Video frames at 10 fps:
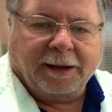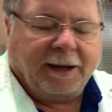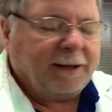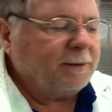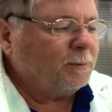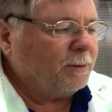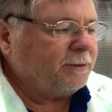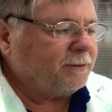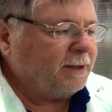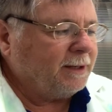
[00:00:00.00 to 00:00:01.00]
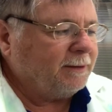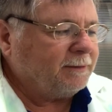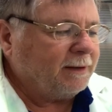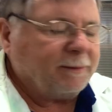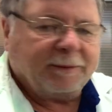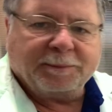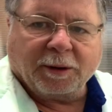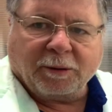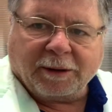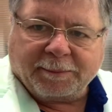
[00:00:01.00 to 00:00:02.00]
And the worst thing is that it would
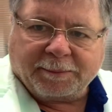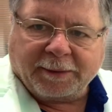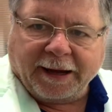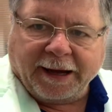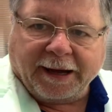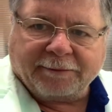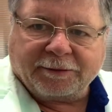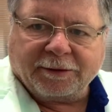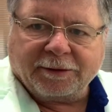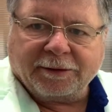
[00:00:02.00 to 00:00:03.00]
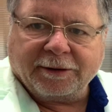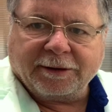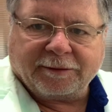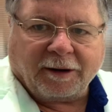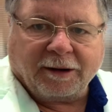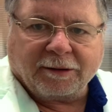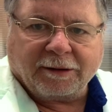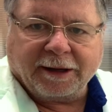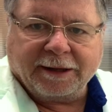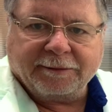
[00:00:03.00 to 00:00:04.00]
blow up after it's
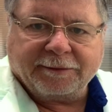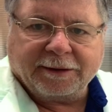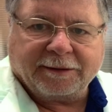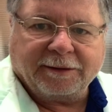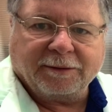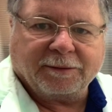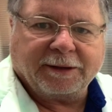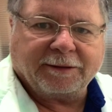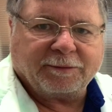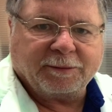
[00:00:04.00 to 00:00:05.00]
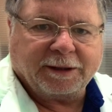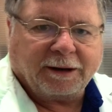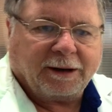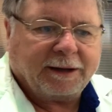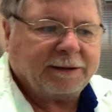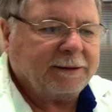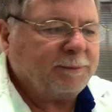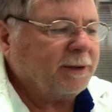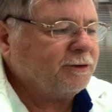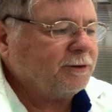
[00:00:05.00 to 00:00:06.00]
autoclaved. It gets really hot and
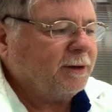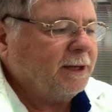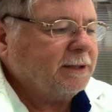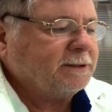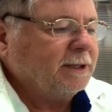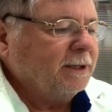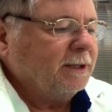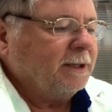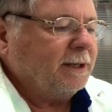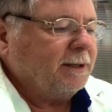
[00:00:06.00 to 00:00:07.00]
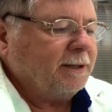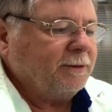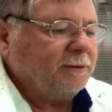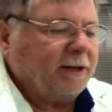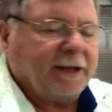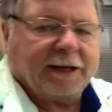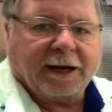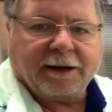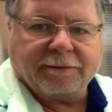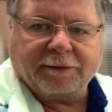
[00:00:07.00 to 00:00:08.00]
pressurized, and then you take it
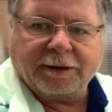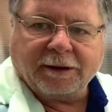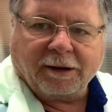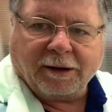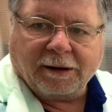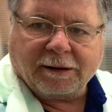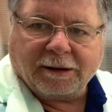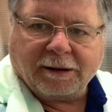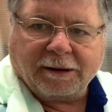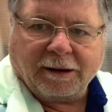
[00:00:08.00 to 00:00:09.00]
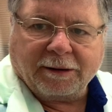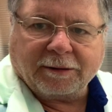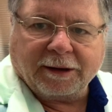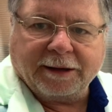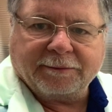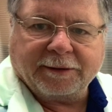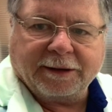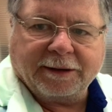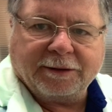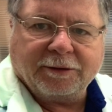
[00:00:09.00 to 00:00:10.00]
out of the autoclave,
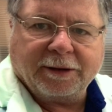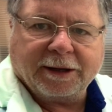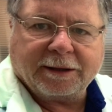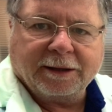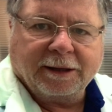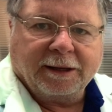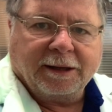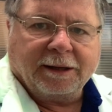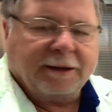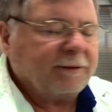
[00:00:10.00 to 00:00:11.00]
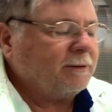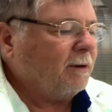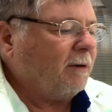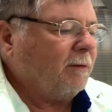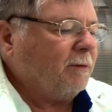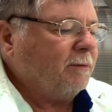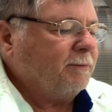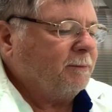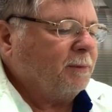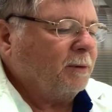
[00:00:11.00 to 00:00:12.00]
and then you get this all over,
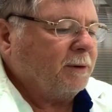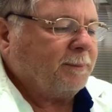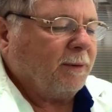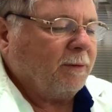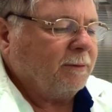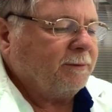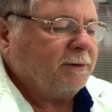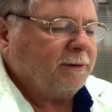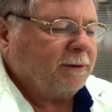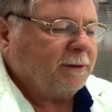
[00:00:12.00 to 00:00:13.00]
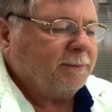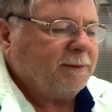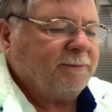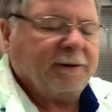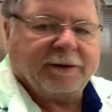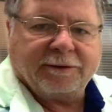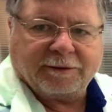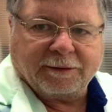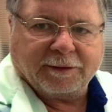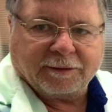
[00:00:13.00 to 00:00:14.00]
blown up all over you, and it can be very
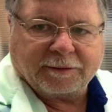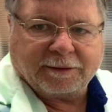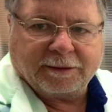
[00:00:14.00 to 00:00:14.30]
serious.